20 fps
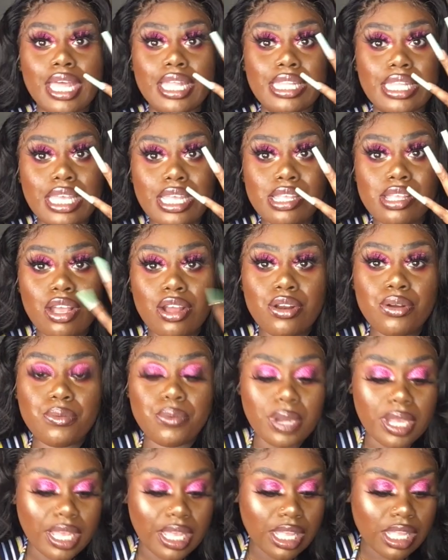yeah, these are the
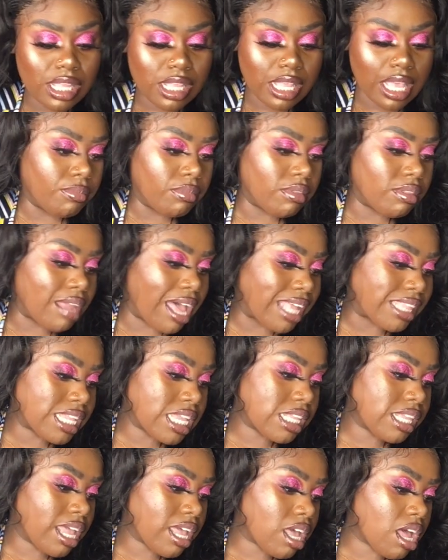rings, and I
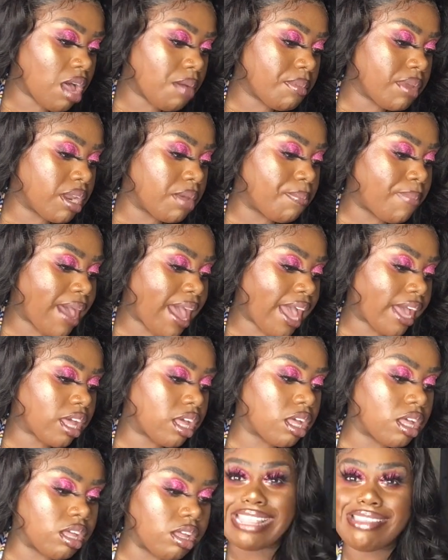think they come in a
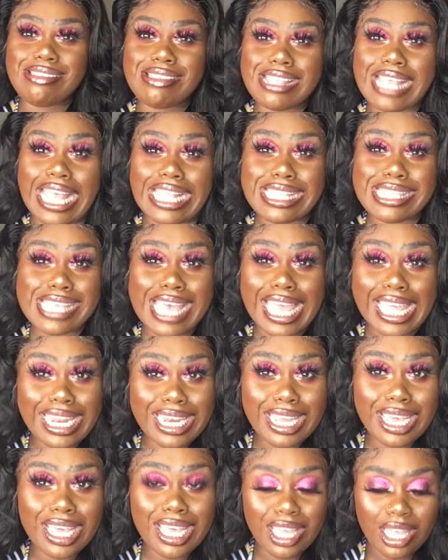pack of 10.
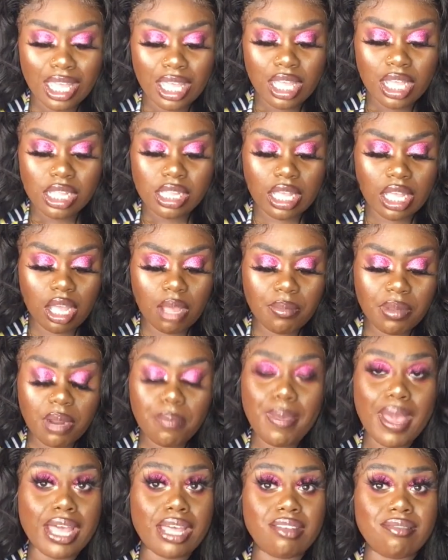They come in a
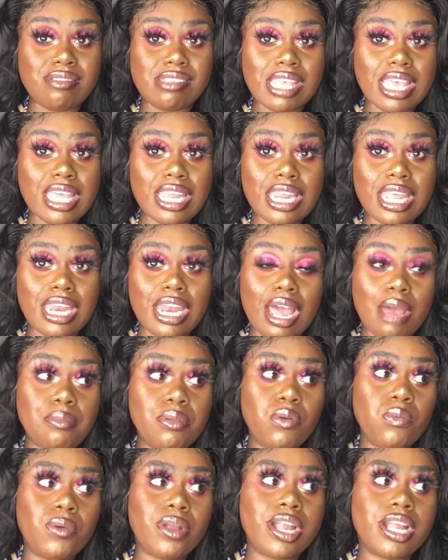pack of 10, and I've
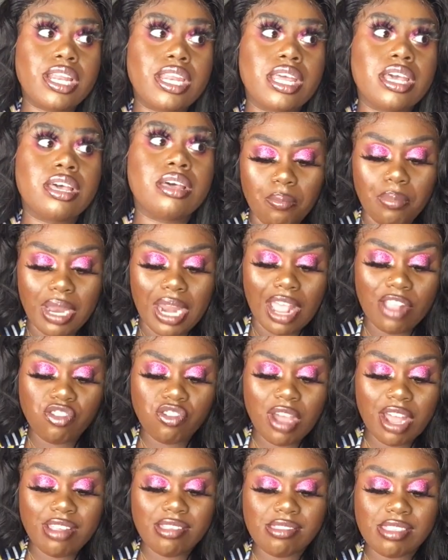been wearing them, but I
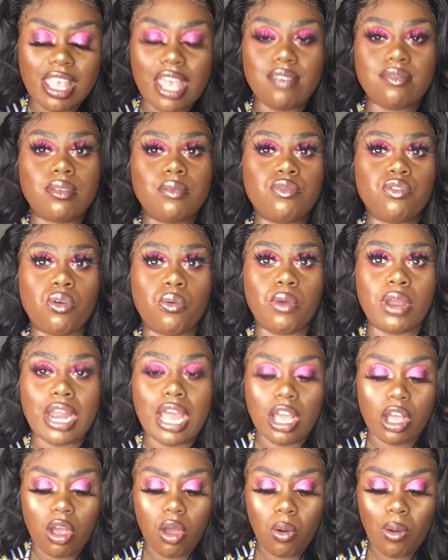try to save them for when
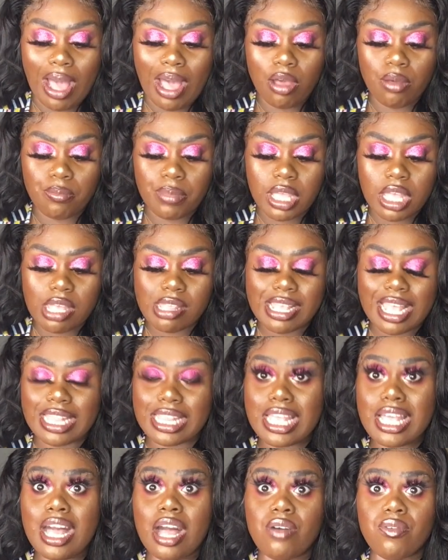I go out, because I
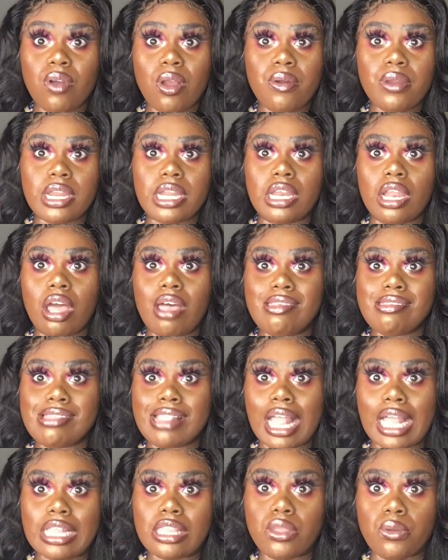think I've already lost
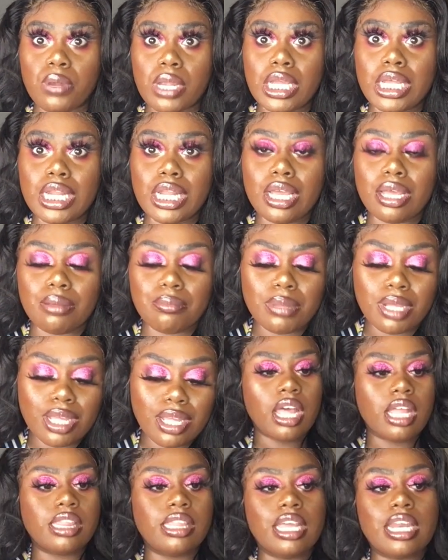like 3 of them.
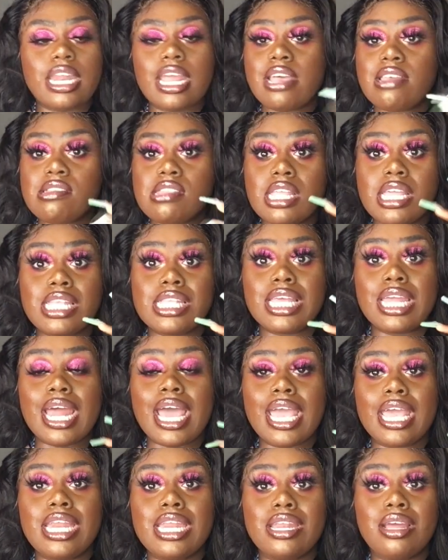The next thing that
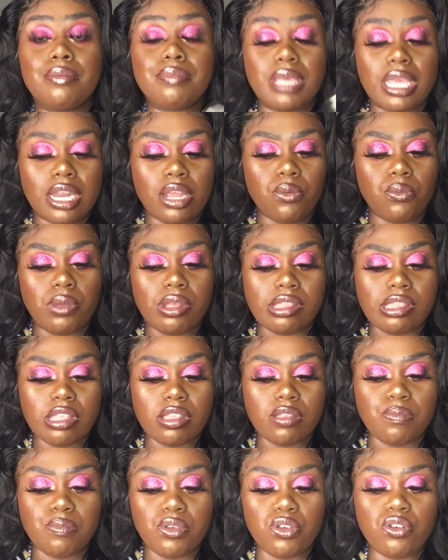I ended up getting was
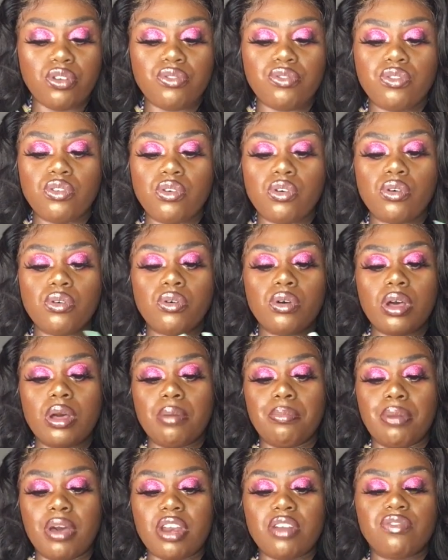this beautiful
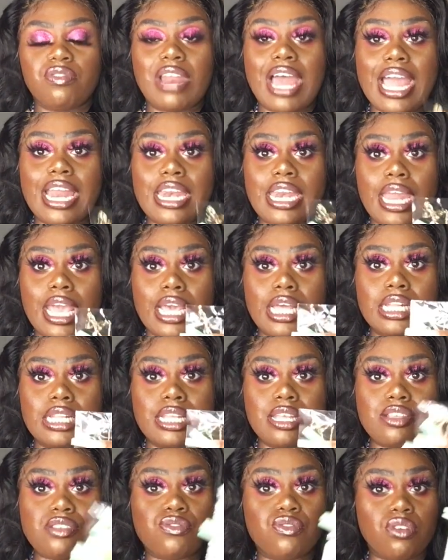butterfly
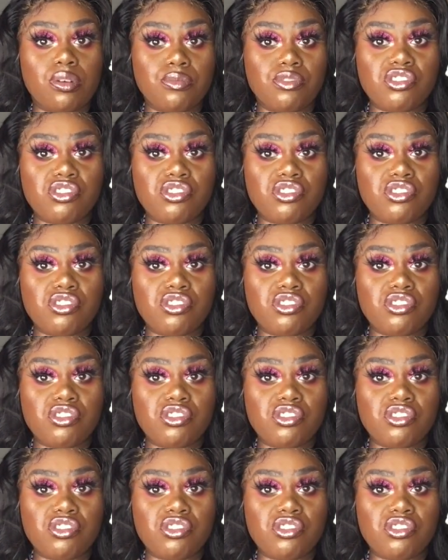necklace from